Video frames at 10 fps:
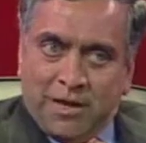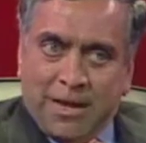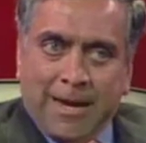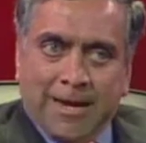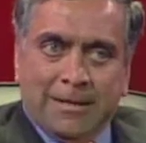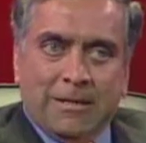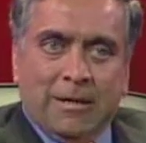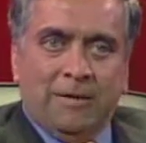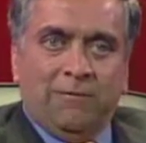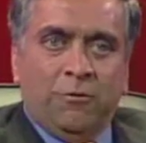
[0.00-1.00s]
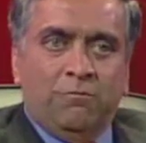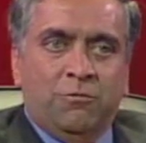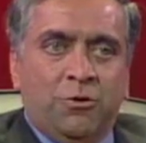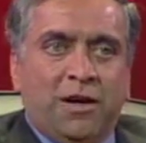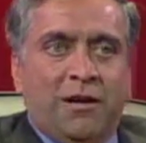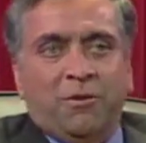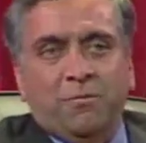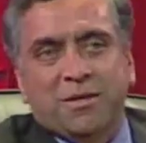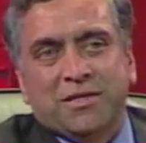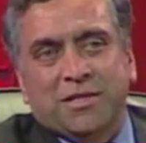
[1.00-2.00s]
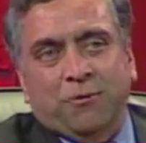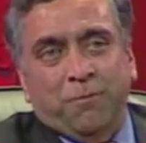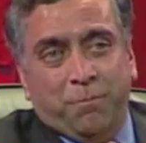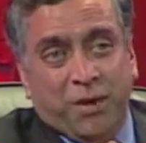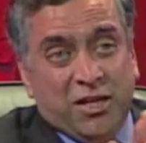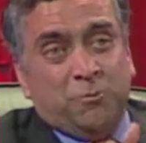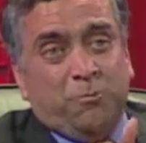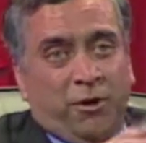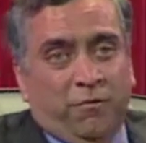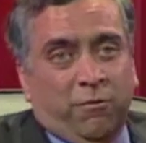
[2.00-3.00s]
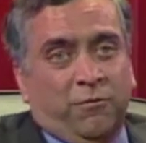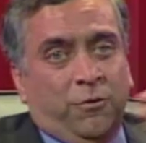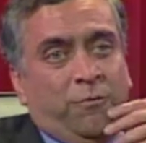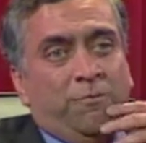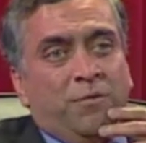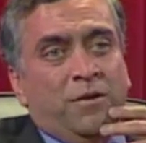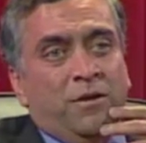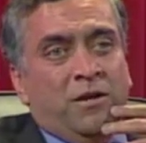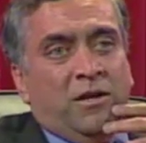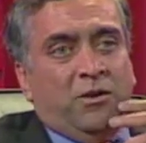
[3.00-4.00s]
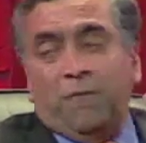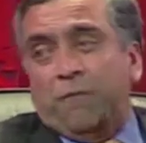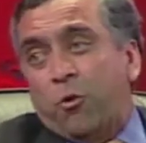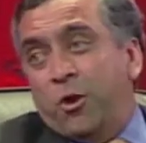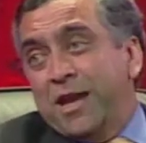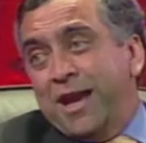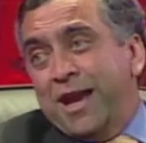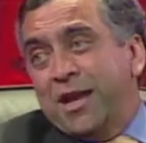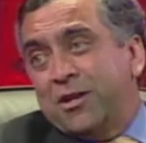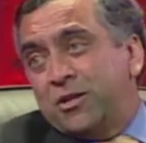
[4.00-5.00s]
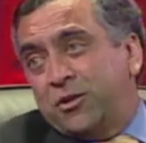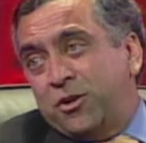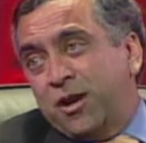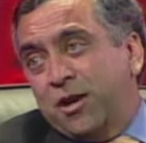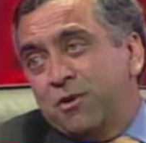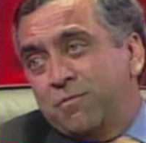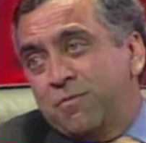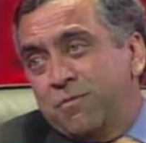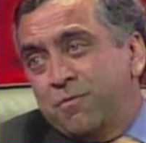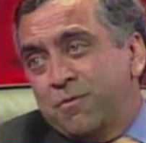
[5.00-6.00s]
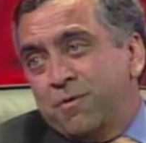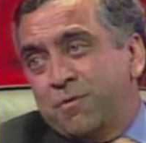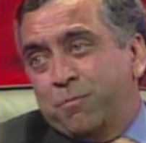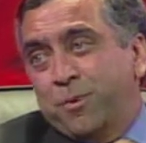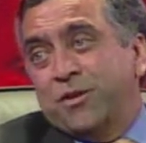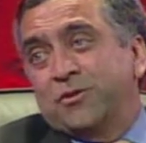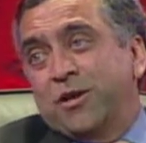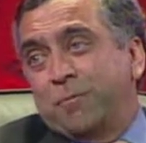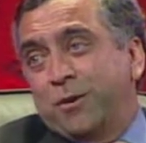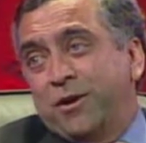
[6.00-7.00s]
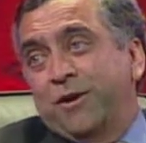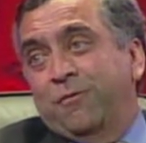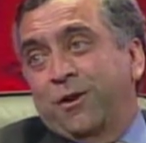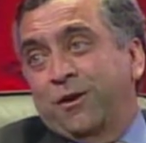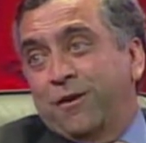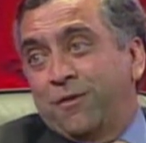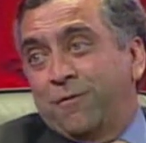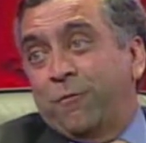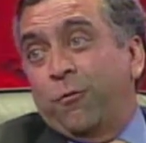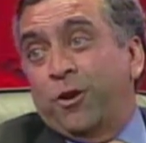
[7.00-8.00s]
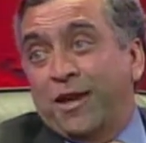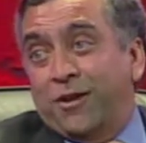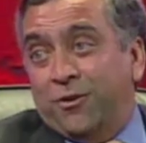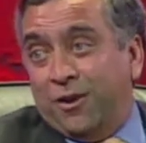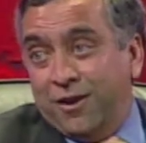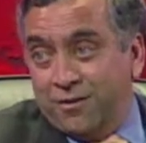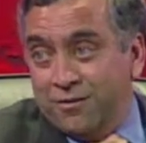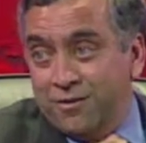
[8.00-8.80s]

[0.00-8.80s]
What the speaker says: And if you look at our business from page point of view, there are 48 trillion pages are printed every year, 48 trillion.